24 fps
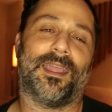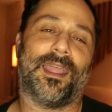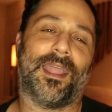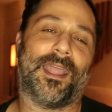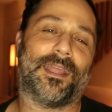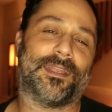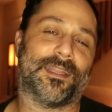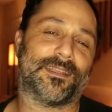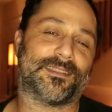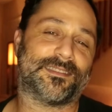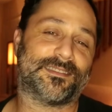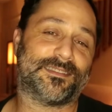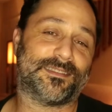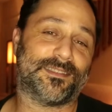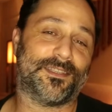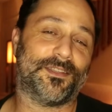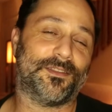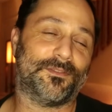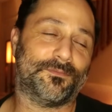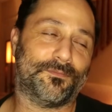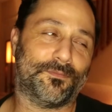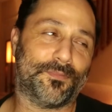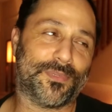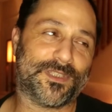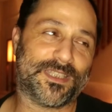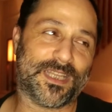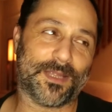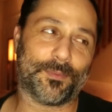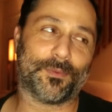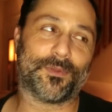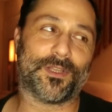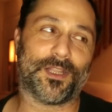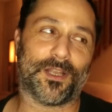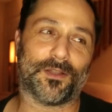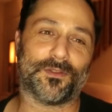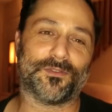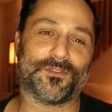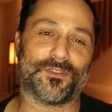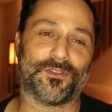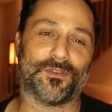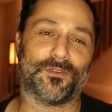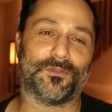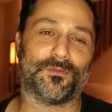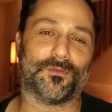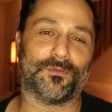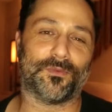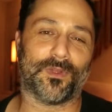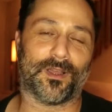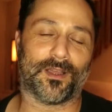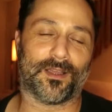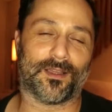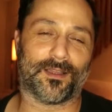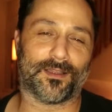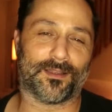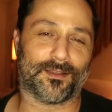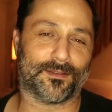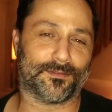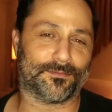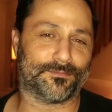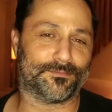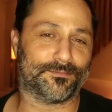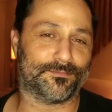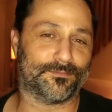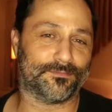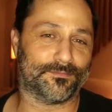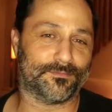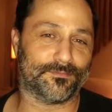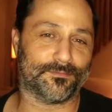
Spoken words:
and it's, you typically don't do